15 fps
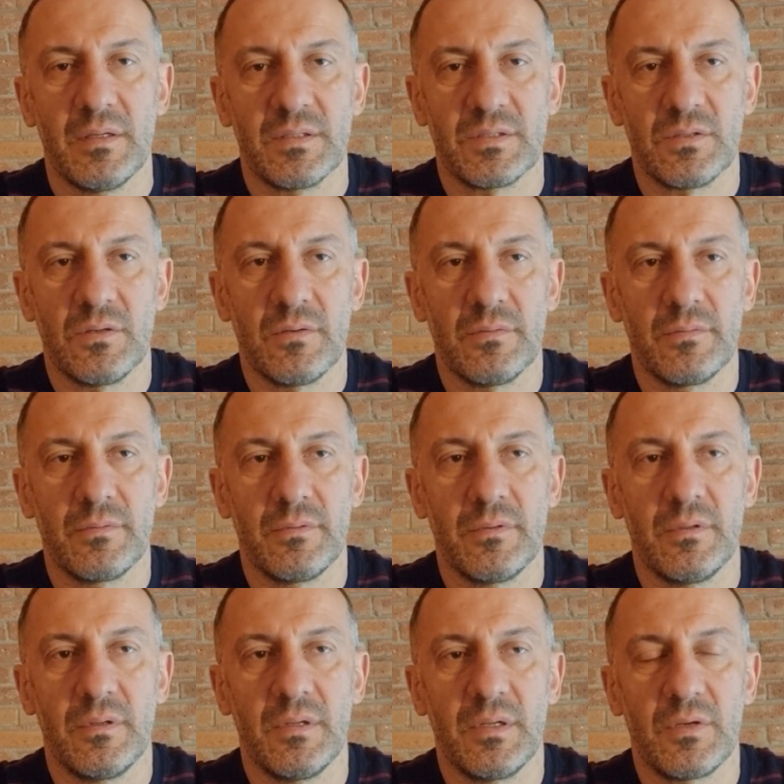so
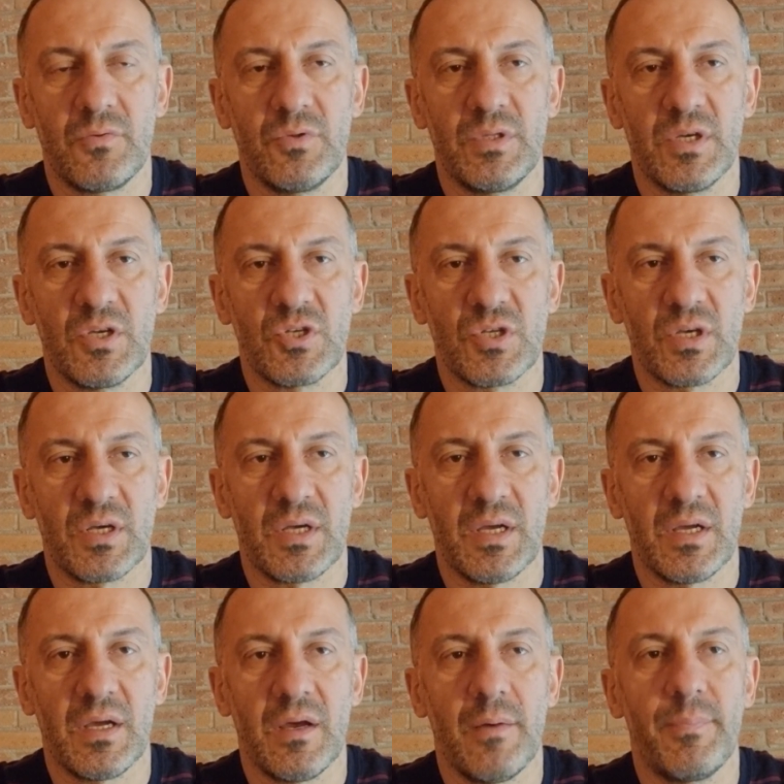liquidation
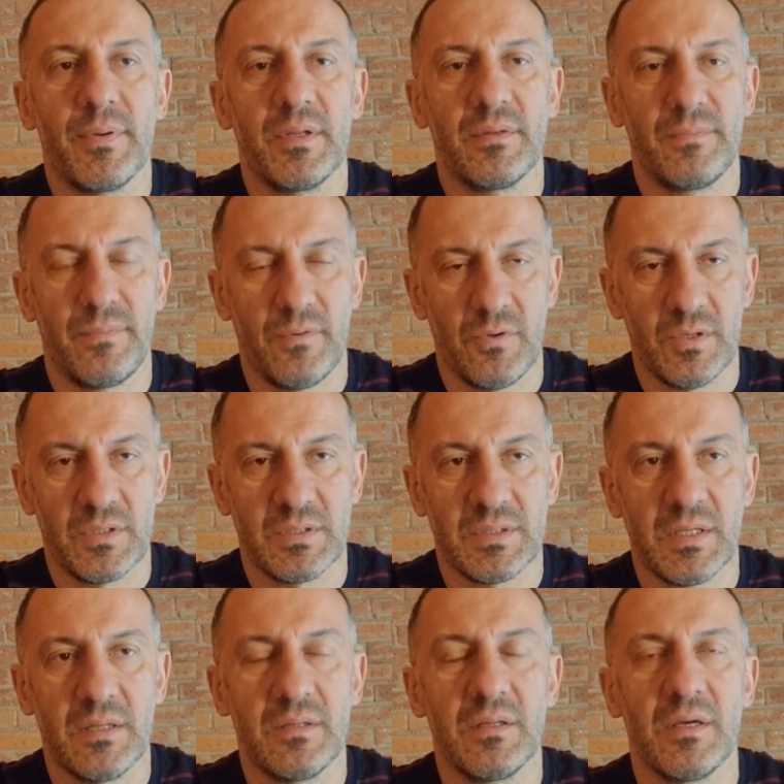can happen, for
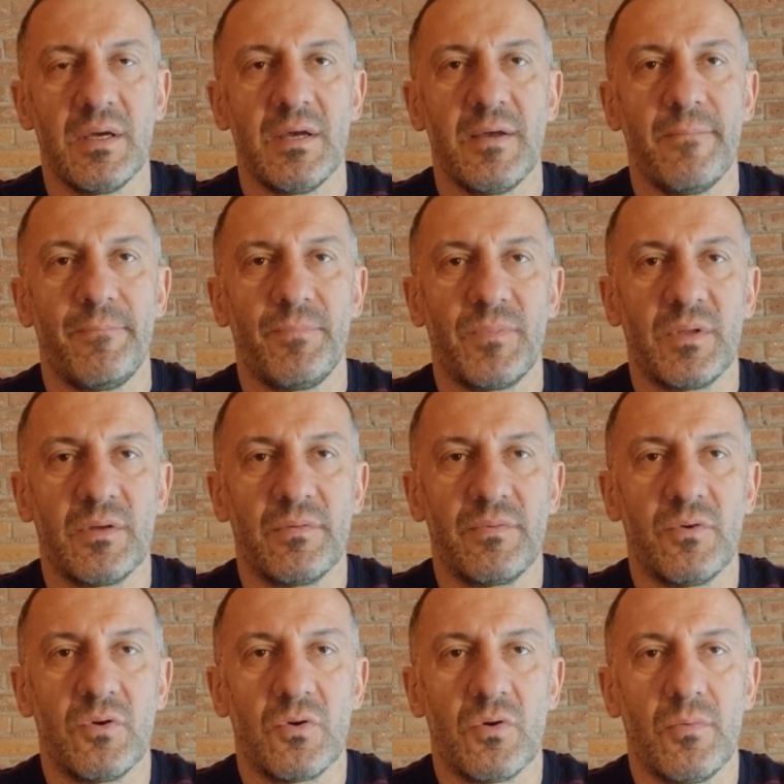instance,
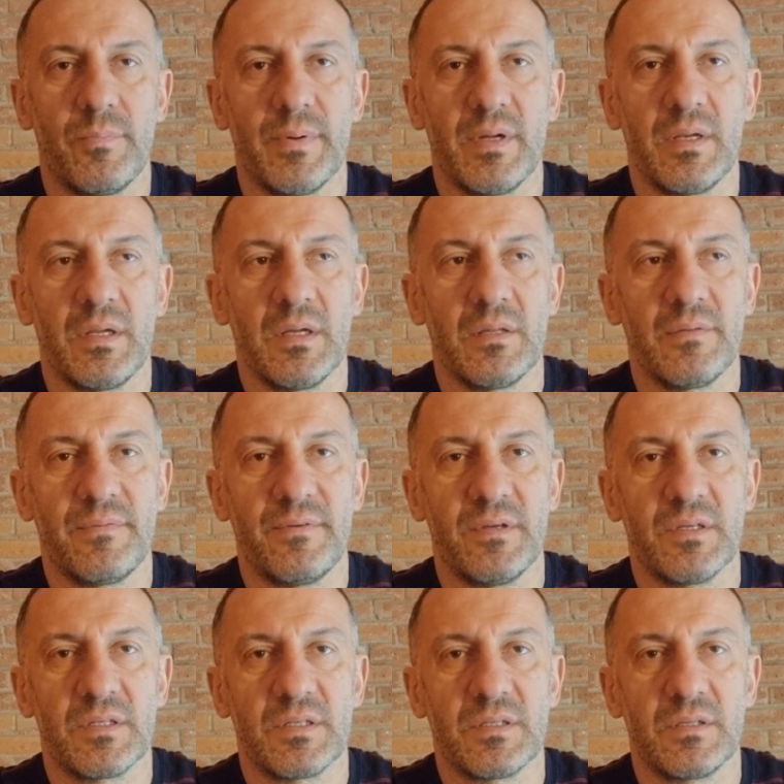for company. And
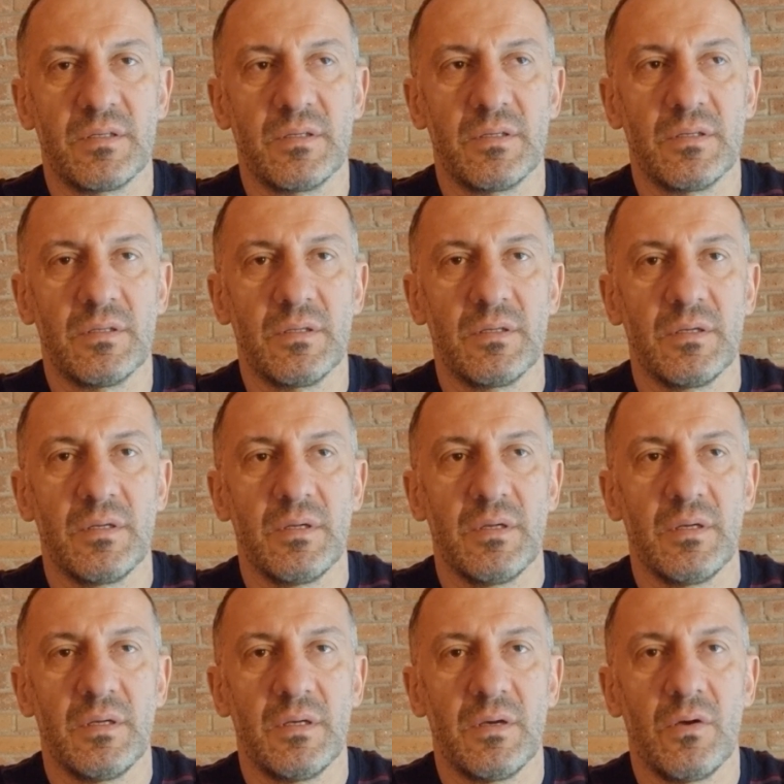first,
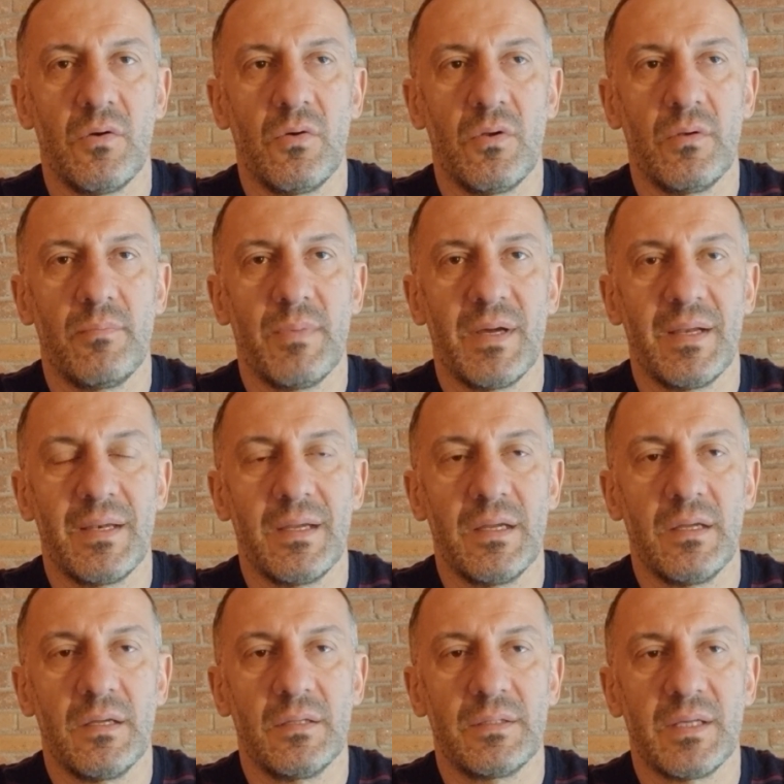all
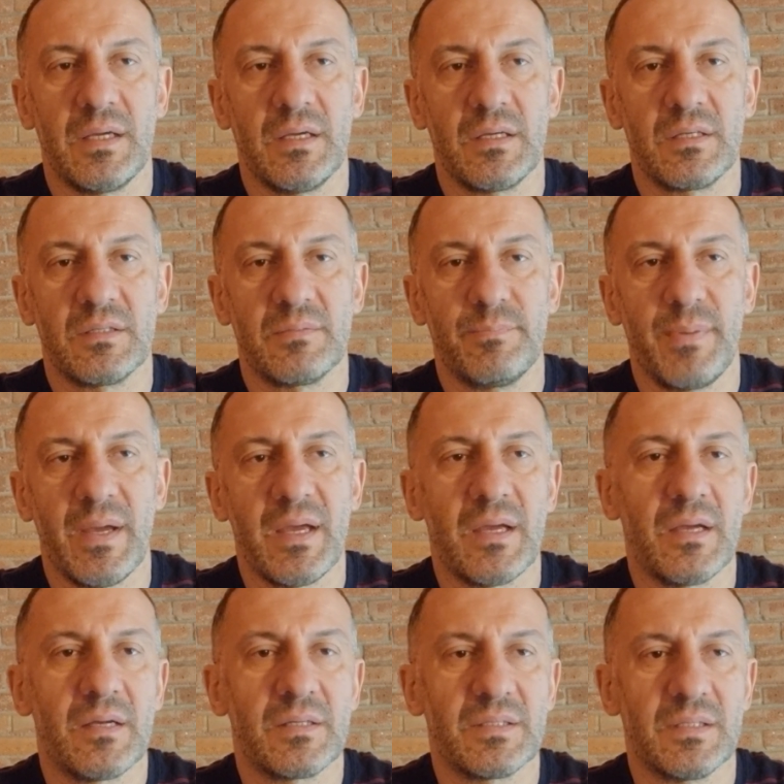money takes
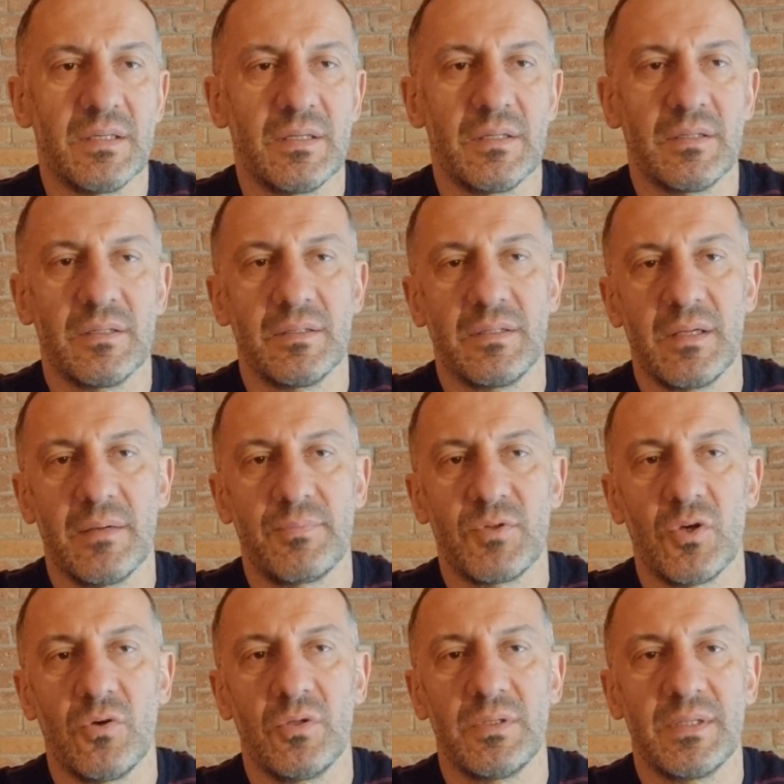banks and the debt
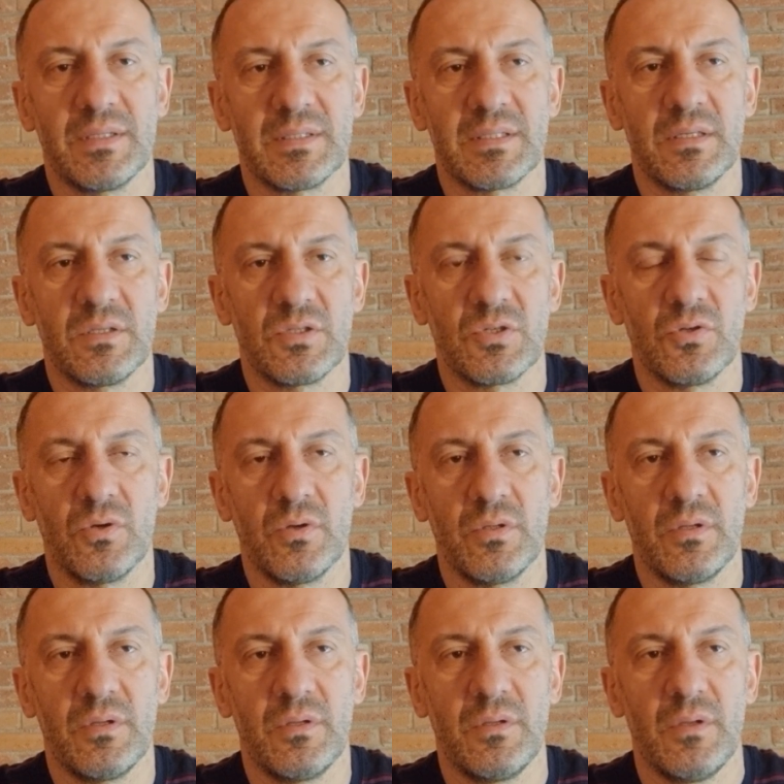holders and so
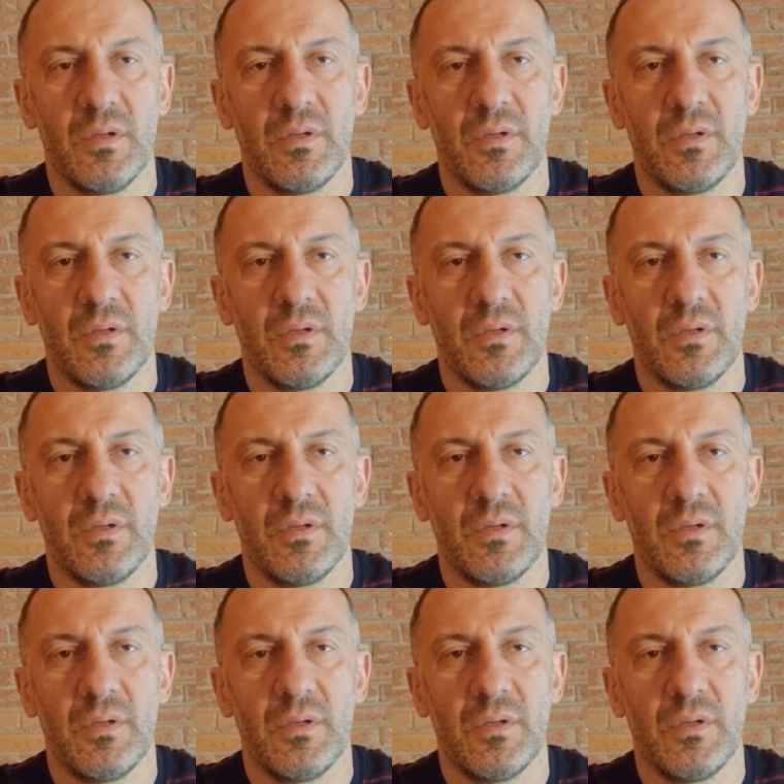on, and